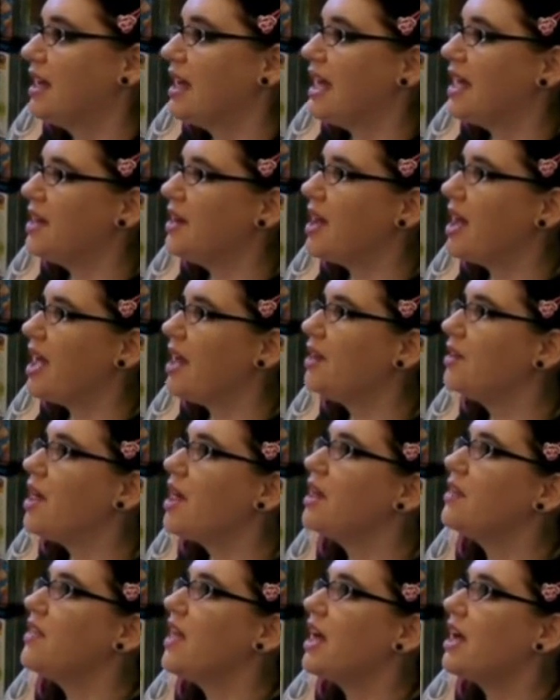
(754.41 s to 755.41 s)
And a
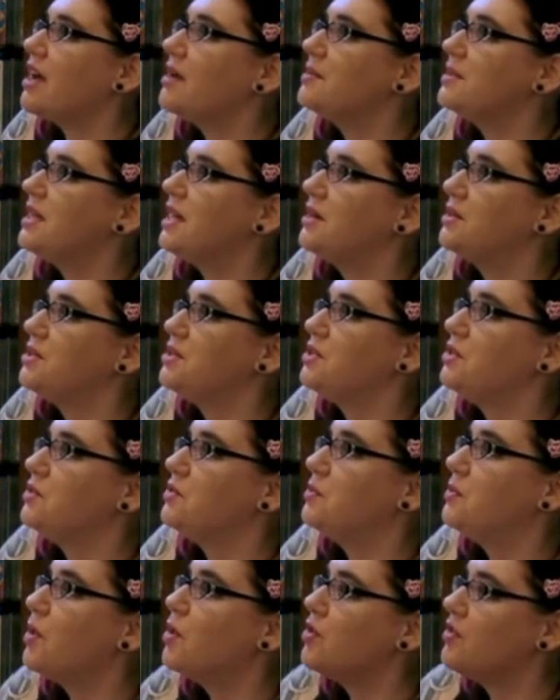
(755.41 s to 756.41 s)
lot of that comes down to
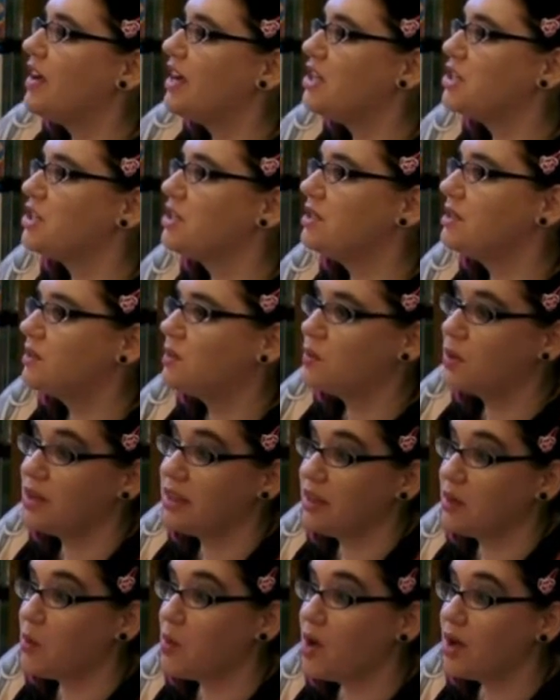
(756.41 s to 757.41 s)
motivation. What do
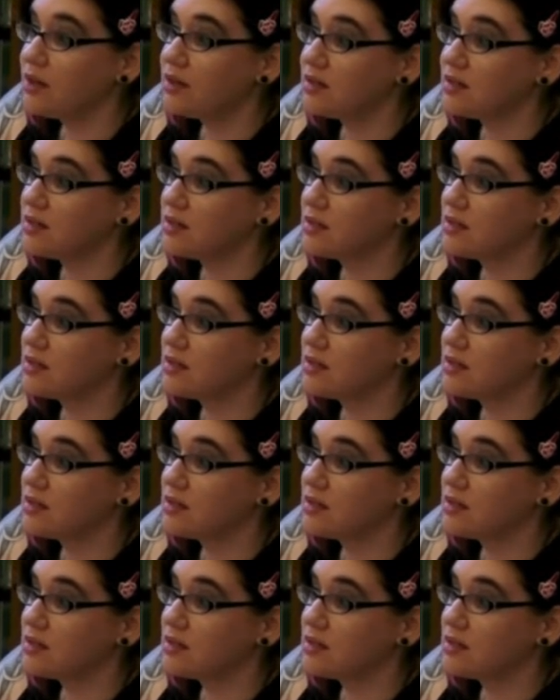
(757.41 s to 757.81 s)
they want?